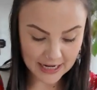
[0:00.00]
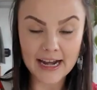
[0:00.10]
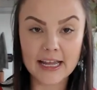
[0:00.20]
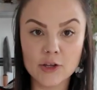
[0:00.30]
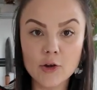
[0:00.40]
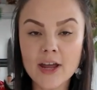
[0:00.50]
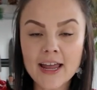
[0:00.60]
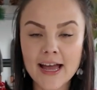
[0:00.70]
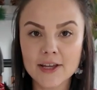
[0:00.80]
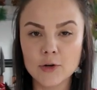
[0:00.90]
to cut it. You
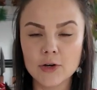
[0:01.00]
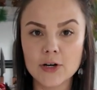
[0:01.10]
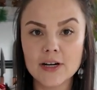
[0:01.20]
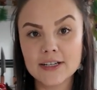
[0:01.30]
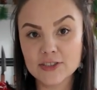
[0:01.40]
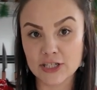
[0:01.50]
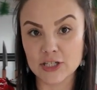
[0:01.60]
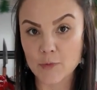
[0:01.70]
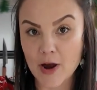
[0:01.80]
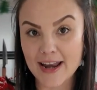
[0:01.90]
can cut your
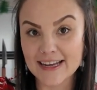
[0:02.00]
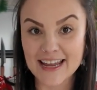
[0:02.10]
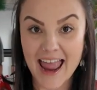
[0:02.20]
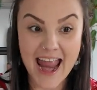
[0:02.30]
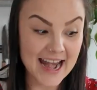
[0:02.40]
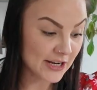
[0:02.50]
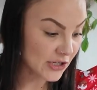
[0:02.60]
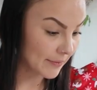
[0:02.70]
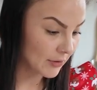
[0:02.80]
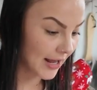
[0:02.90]
gingerbread into any
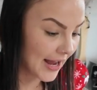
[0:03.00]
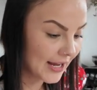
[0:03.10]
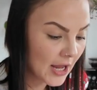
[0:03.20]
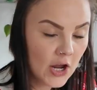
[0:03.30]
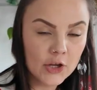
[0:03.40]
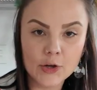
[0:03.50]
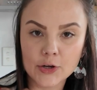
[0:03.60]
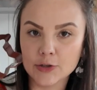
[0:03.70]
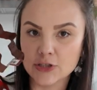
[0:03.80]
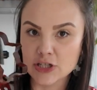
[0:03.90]
shape you like. You
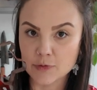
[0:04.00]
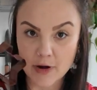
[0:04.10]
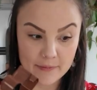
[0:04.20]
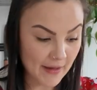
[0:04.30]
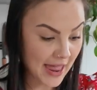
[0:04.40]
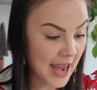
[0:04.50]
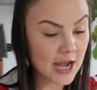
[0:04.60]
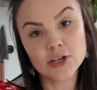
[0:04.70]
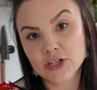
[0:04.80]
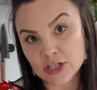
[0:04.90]
could do gingerbread
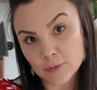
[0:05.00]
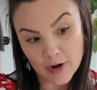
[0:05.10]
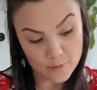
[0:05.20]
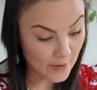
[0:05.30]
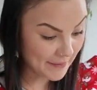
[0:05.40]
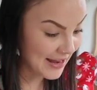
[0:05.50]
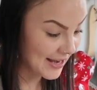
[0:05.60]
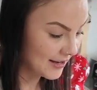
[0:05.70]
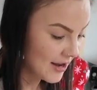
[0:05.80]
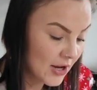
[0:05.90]
men, gingerbread
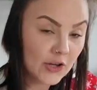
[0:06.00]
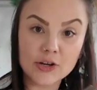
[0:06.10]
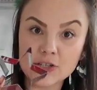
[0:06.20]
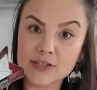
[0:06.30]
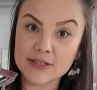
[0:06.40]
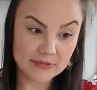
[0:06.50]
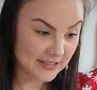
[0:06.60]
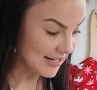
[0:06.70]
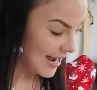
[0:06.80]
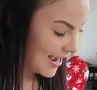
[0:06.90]
women, you could do some
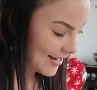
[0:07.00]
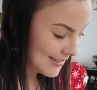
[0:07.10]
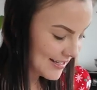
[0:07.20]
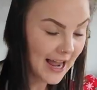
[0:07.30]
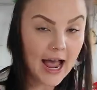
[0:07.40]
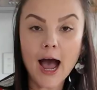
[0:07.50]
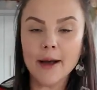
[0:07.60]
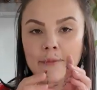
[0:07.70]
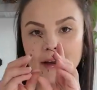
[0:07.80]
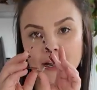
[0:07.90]
stars.
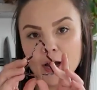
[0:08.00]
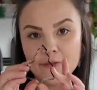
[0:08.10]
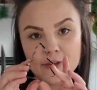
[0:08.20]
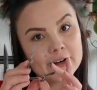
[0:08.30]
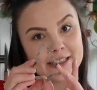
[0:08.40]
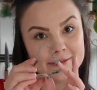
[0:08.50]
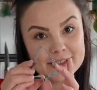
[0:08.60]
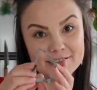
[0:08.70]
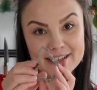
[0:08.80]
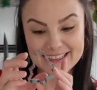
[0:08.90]
I'm gonna go for
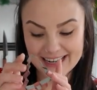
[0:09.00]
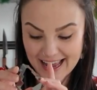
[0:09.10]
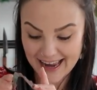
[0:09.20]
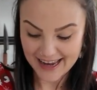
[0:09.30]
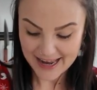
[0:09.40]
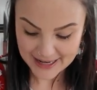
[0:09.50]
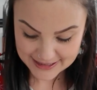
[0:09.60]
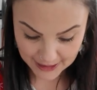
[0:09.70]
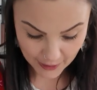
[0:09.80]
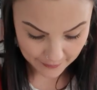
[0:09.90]
Christmas trees today.
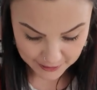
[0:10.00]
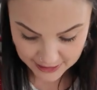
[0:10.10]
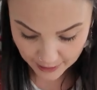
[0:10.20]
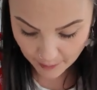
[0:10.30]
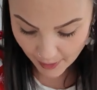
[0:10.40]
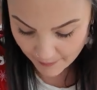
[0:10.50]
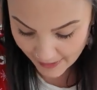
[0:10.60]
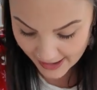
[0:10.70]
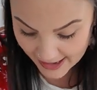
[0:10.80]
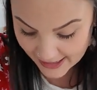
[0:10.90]
So I'm just gonna pop
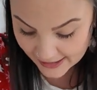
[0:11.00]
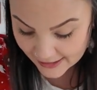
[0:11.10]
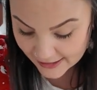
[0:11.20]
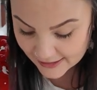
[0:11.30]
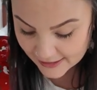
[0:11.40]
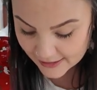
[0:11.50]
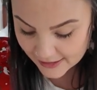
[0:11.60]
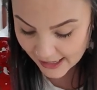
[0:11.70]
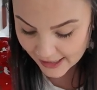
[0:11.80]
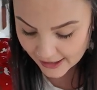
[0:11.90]
my
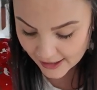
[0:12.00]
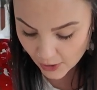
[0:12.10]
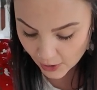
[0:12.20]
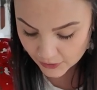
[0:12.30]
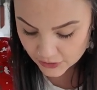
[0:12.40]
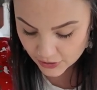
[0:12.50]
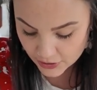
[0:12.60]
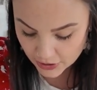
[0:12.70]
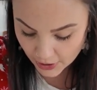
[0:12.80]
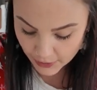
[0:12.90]
cutter onto
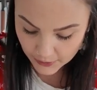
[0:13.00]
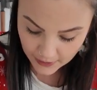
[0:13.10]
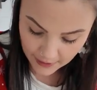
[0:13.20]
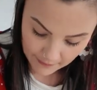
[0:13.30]
the dough